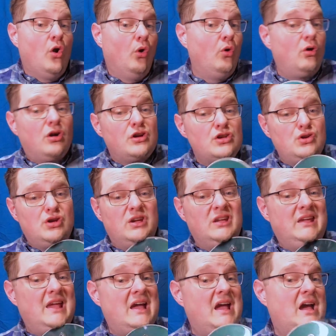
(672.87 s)
Or you
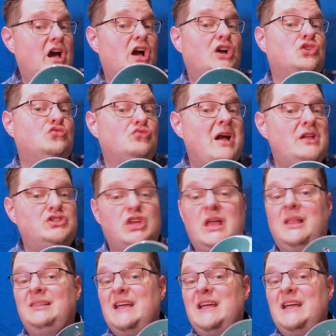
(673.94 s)
can get a Gretsch